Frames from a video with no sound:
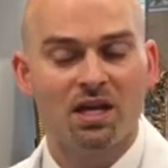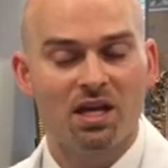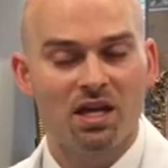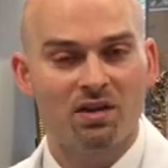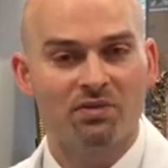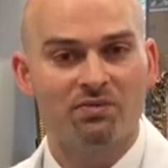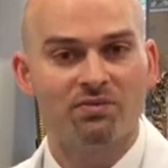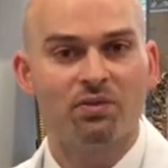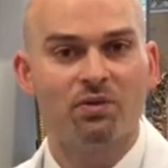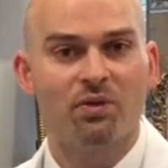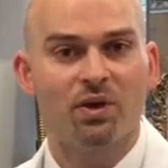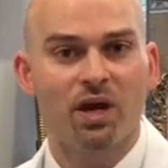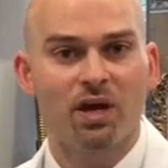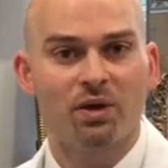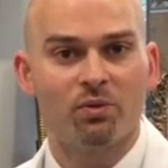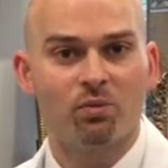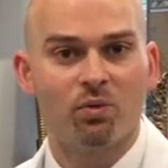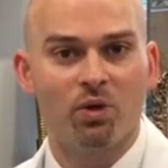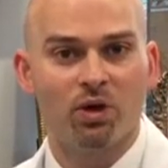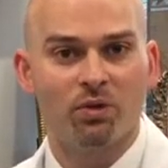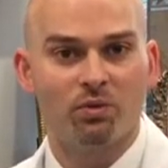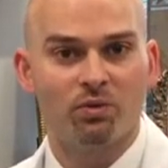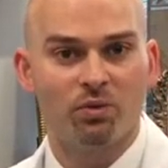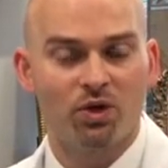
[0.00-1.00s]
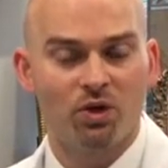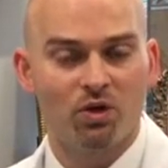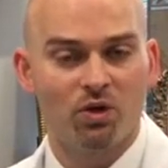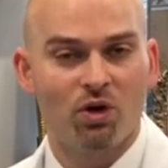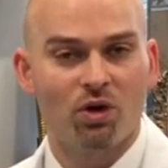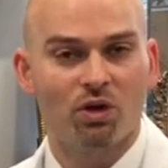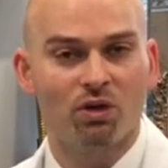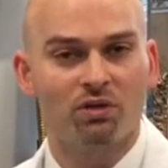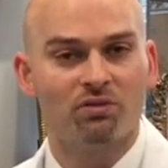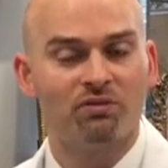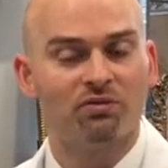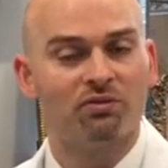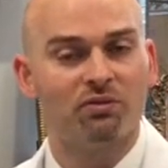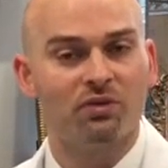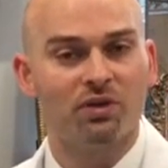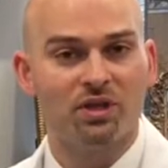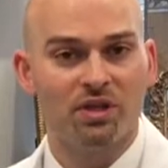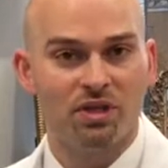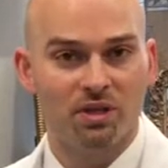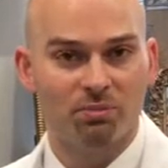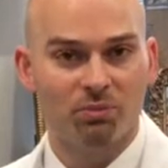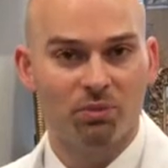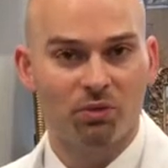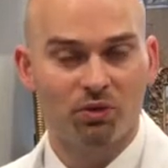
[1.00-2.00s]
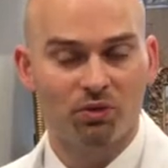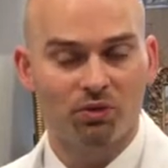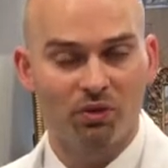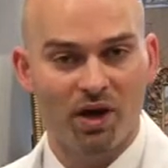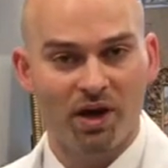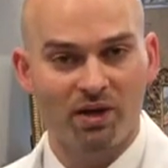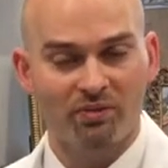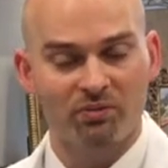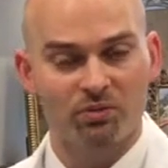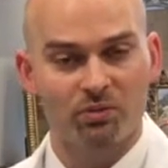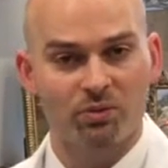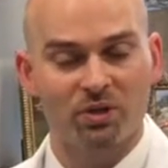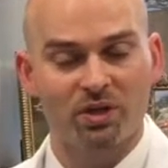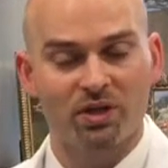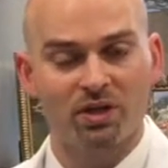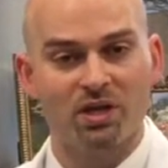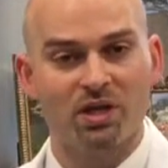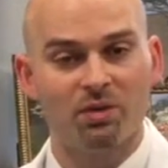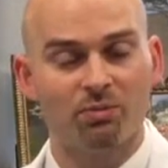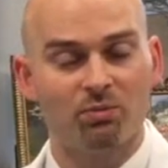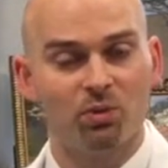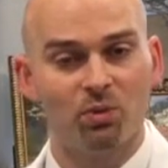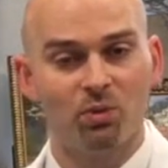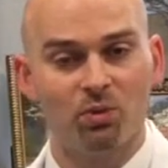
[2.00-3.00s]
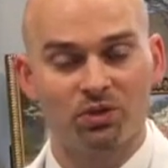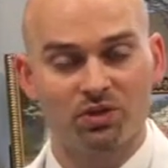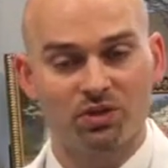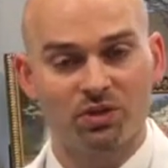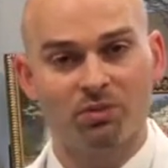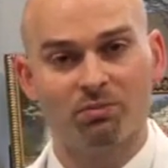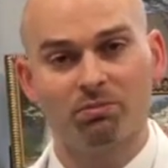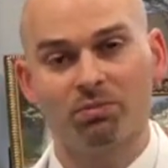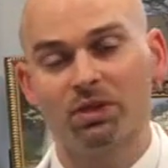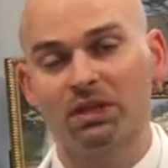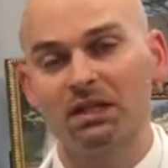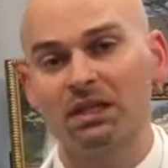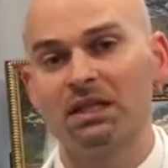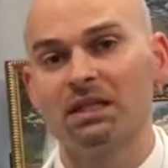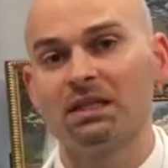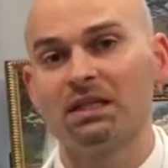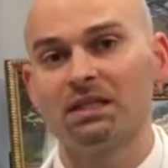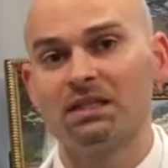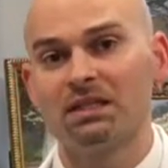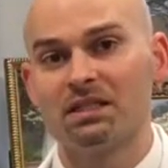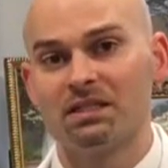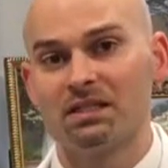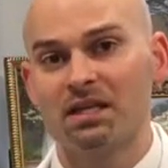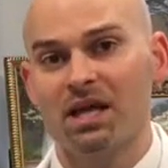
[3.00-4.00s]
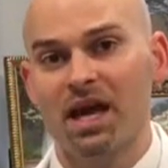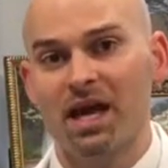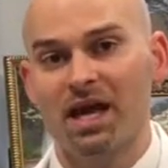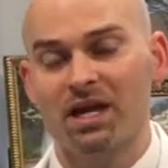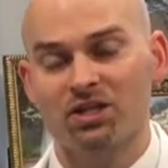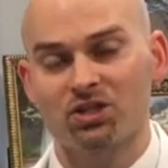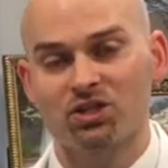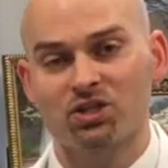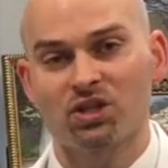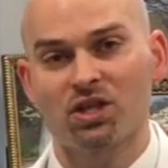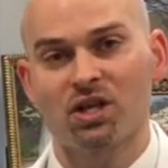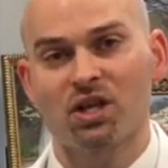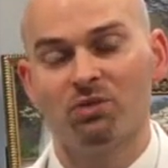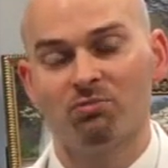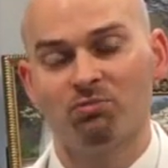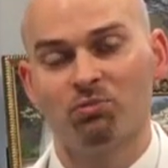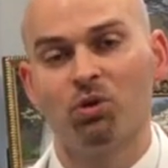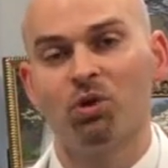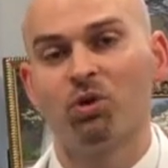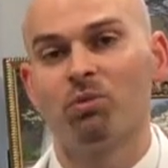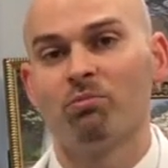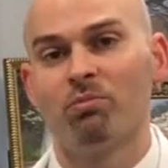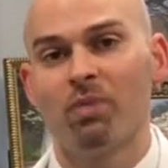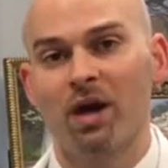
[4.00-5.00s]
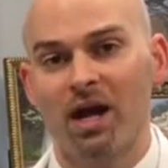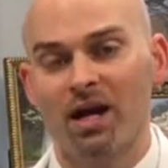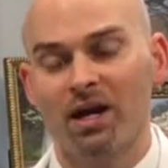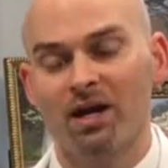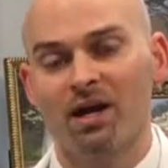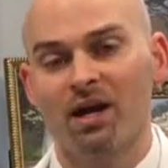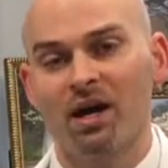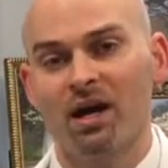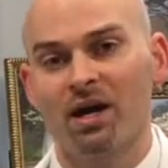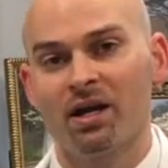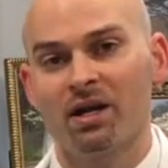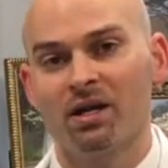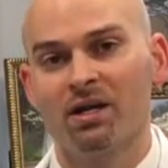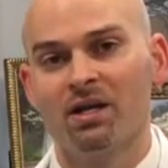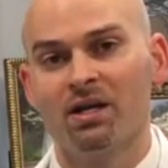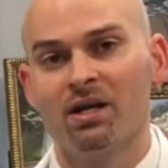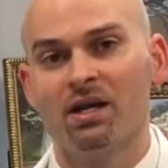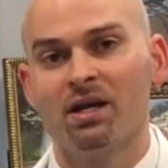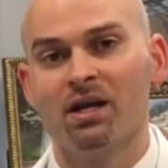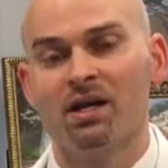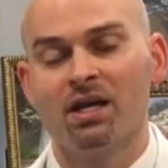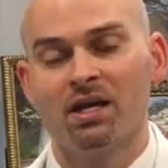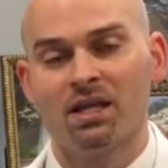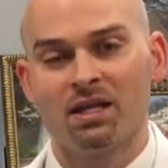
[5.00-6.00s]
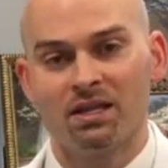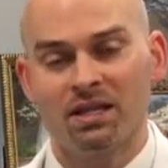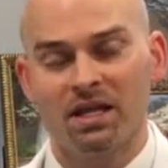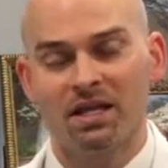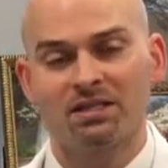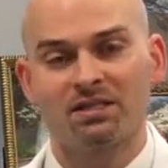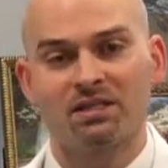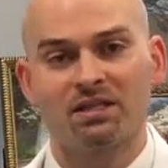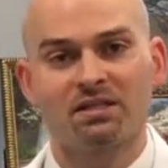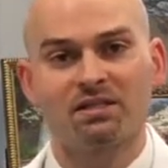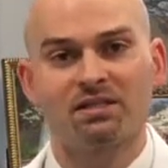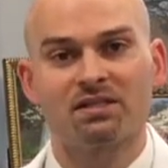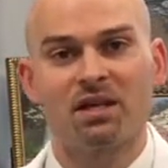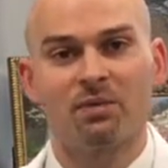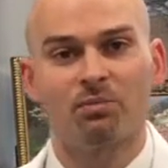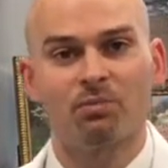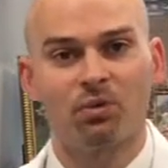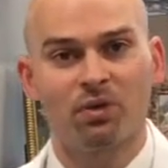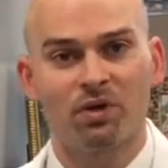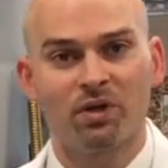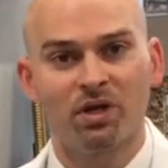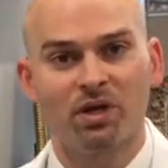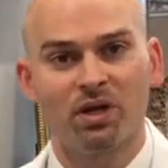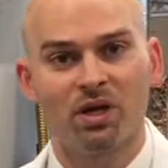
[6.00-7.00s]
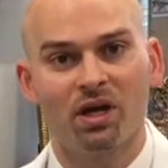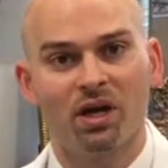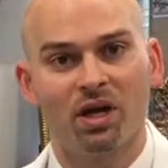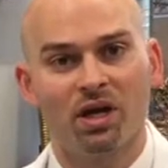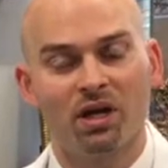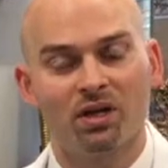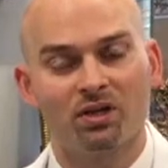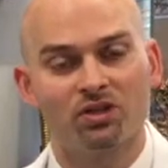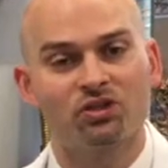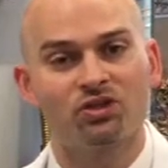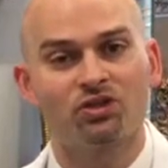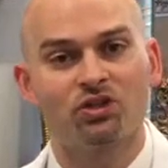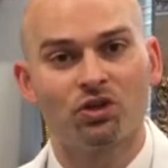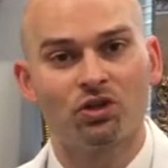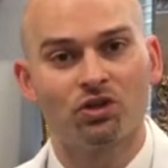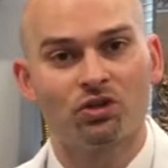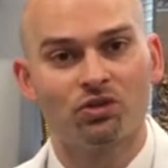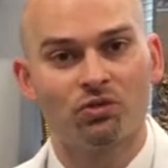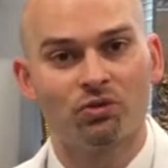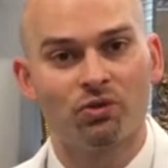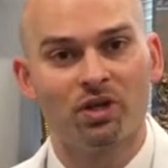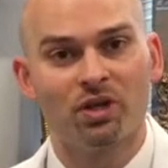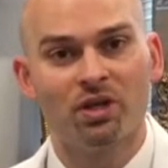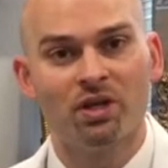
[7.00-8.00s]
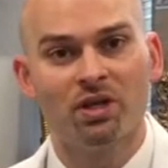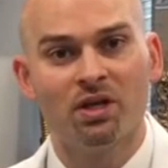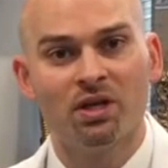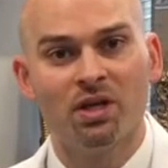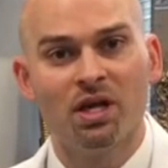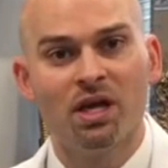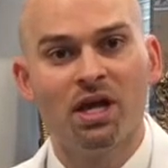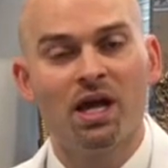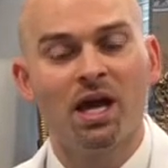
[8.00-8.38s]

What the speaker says: If you had what we call a free nipple graft, where the nipple was completely detached and put back on, that's a separate surgery,